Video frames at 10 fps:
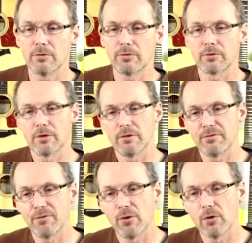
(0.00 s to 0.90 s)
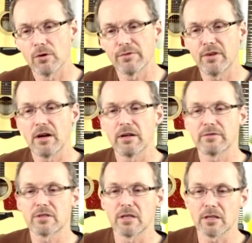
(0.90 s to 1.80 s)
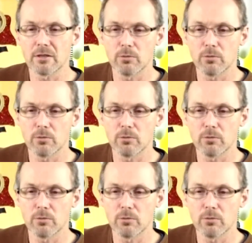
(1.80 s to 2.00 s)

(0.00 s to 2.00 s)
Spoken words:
3, 4, 5, 6.